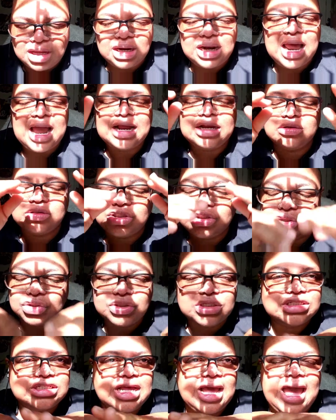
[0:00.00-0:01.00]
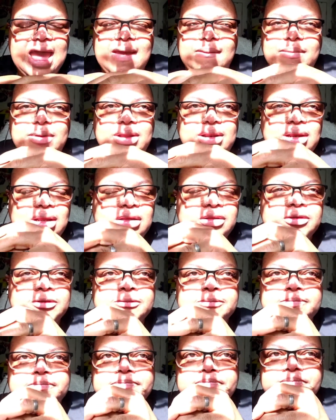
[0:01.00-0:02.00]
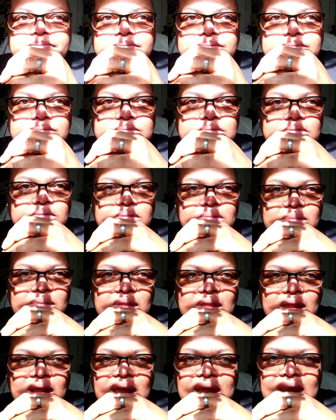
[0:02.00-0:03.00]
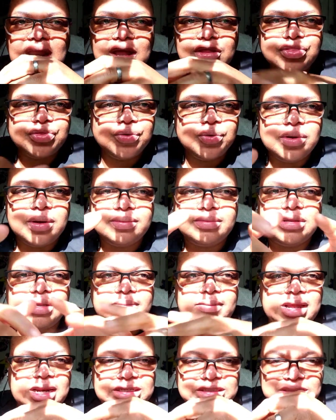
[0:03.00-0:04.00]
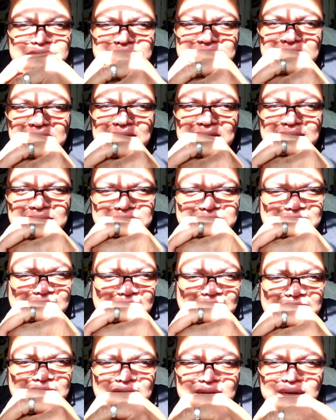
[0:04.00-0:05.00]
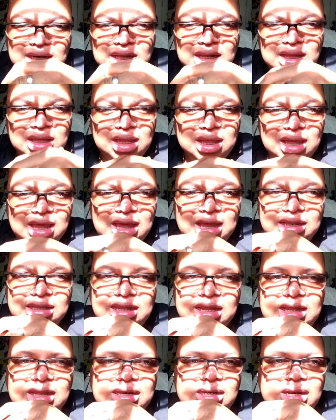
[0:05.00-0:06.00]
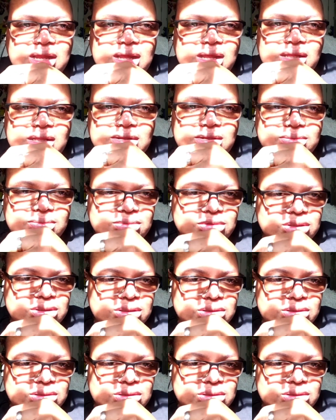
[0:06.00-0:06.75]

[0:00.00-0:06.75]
there, like, as soon as it happened, and I threw up the medicine that I had taken, and then,